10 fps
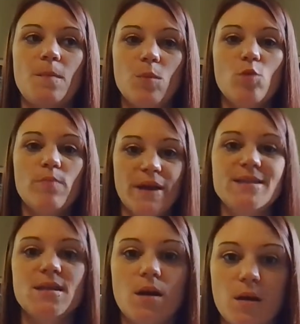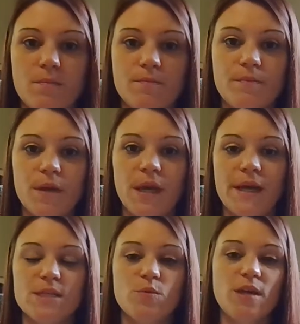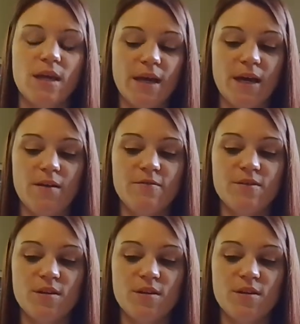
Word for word: momentum as we have